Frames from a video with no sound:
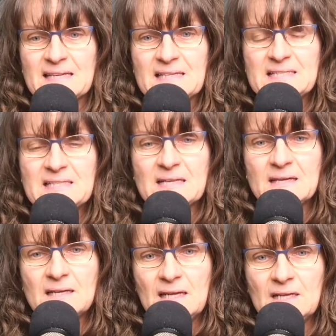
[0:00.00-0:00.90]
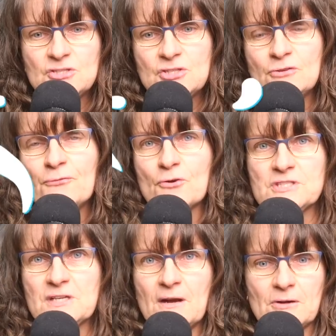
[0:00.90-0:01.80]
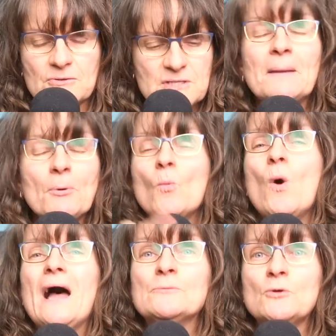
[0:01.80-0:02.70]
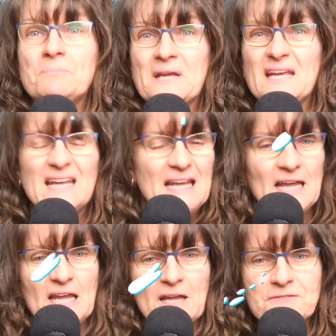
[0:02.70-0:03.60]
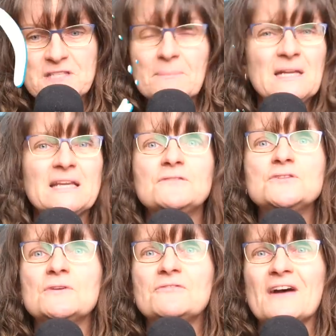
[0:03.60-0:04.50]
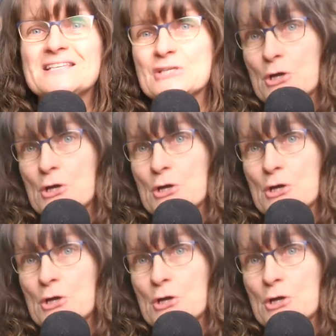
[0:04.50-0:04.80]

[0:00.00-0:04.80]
this into four scenarios. Number one would be if somebody gives you advice